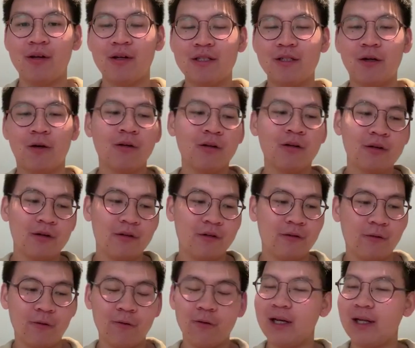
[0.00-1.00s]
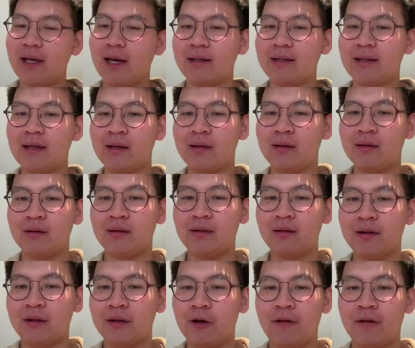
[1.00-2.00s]
So really, I think,
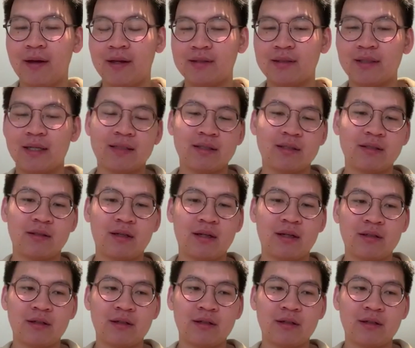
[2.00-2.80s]
as